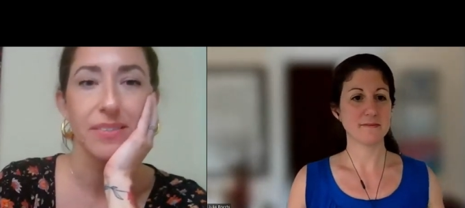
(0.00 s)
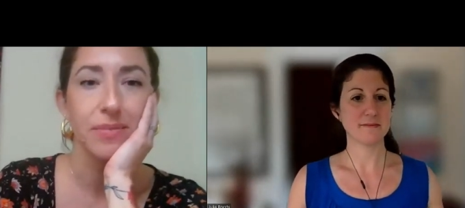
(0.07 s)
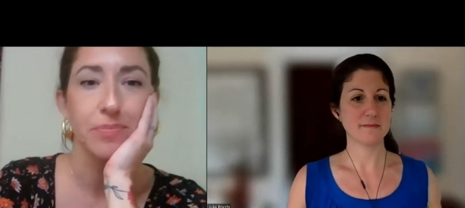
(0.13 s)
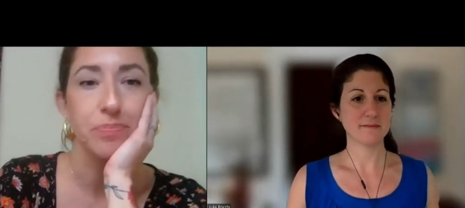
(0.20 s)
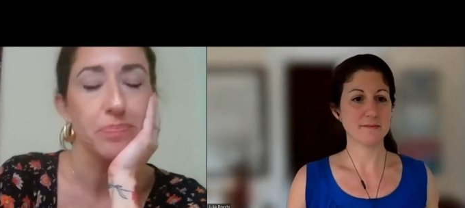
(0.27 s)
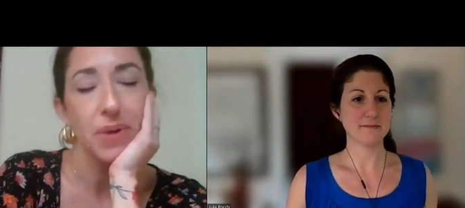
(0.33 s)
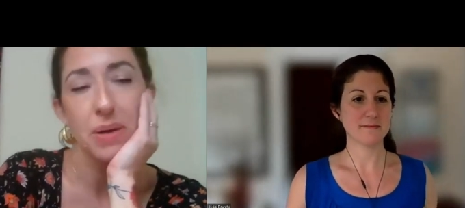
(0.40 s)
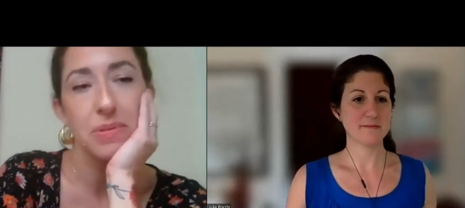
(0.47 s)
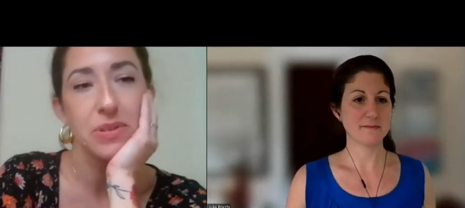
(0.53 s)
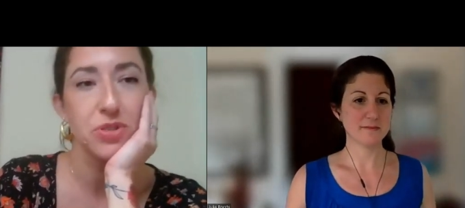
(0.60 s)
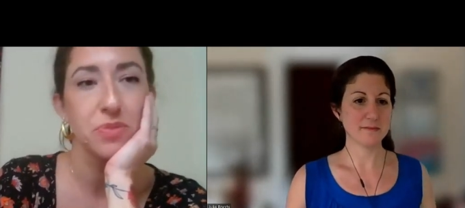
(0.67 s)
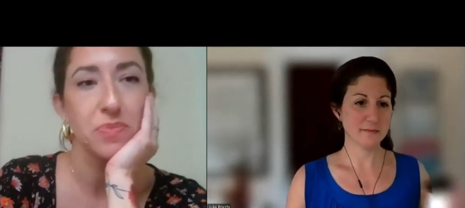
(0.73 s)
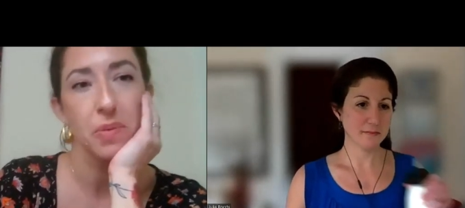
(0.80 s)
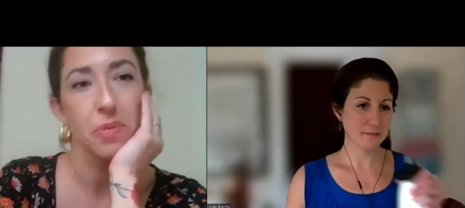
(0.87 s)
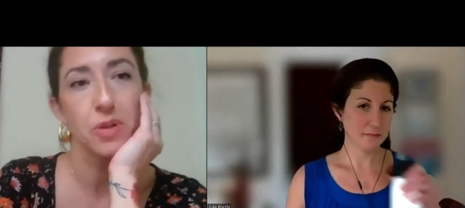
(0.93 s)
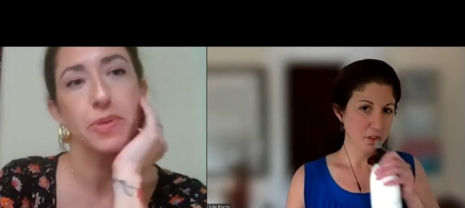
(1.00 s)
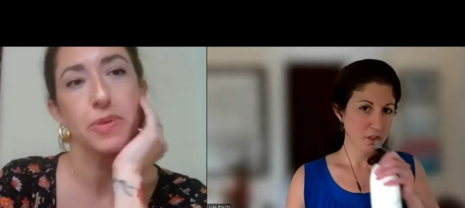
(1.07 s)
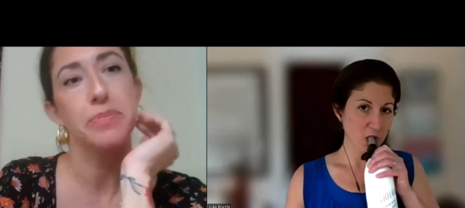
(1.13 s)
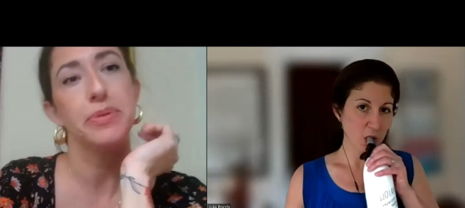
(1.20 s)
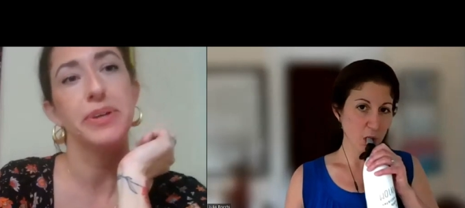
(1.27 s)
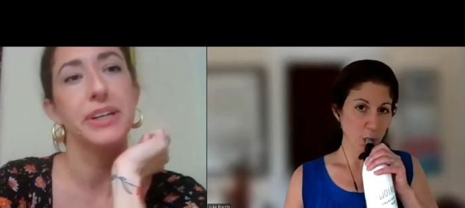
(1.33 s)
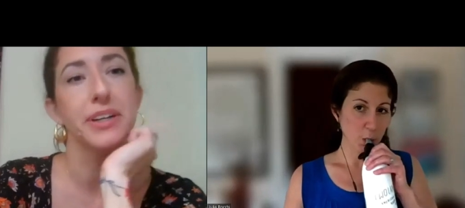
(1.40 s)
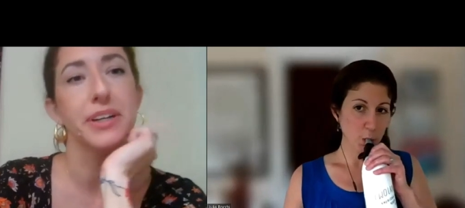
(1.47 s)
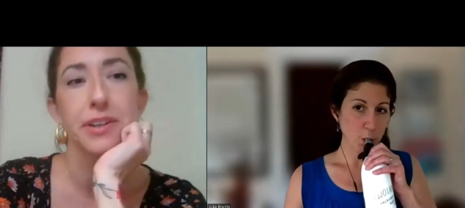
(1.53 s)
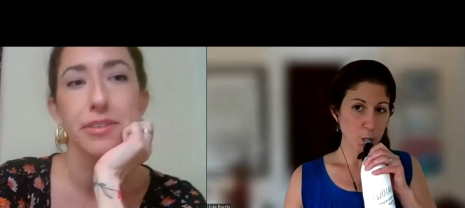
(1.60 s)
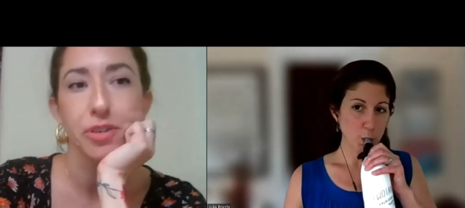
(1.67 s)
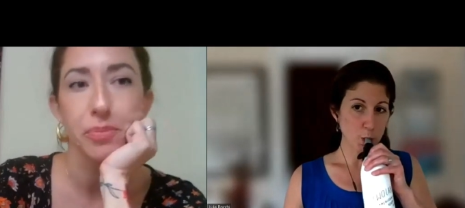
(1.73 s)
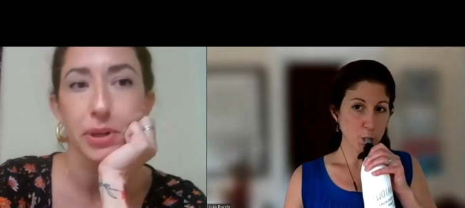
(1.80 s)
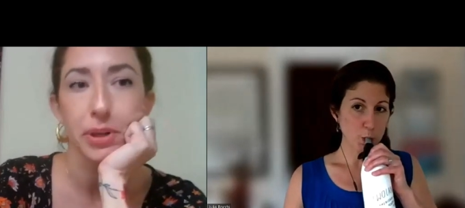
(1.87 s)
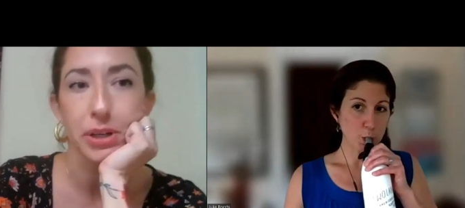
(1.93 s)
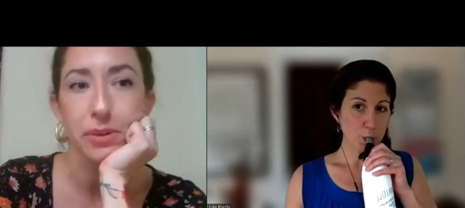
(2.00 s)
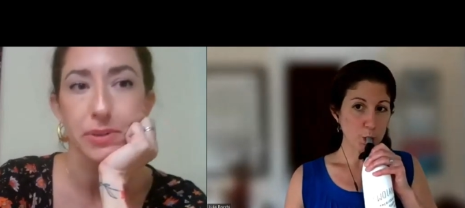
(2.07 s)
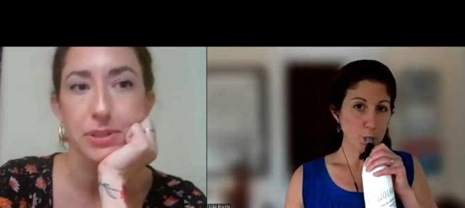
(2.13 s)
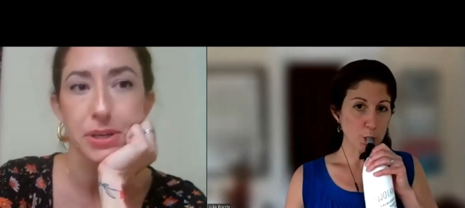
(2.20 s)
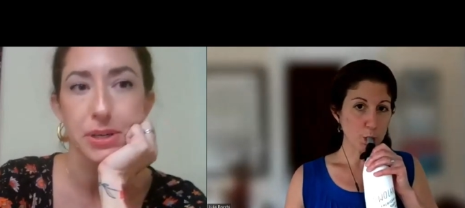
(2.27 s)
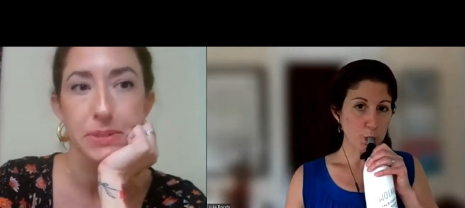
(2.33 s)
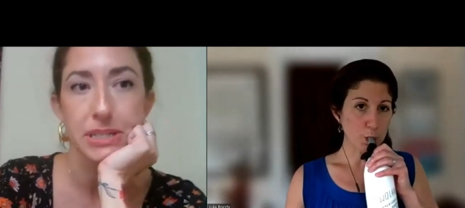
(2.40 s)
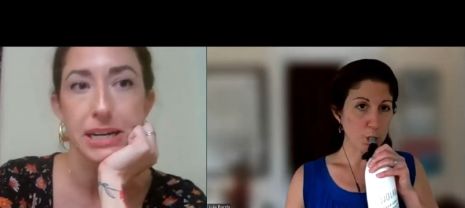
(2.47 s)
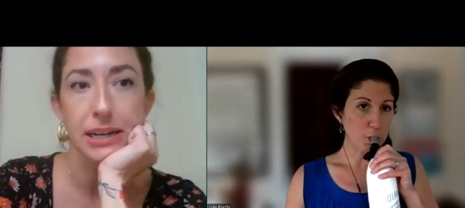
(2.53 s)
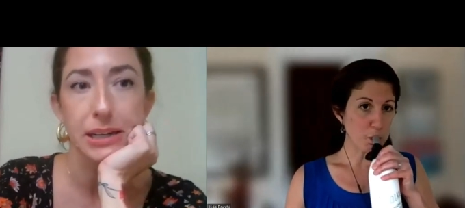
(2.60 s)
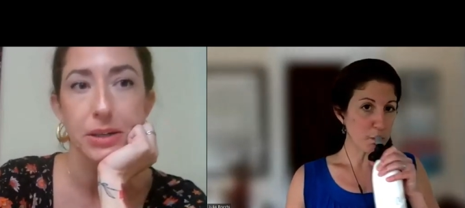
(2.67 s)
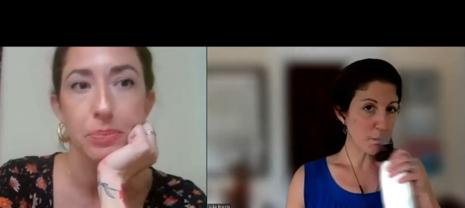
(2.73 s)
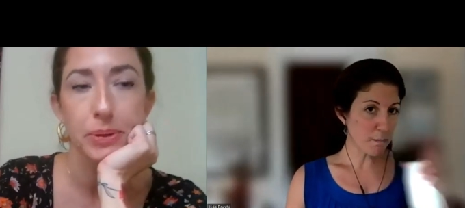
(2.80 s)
Speaker 1: I, I'm assuming most people here are familiar with Substack,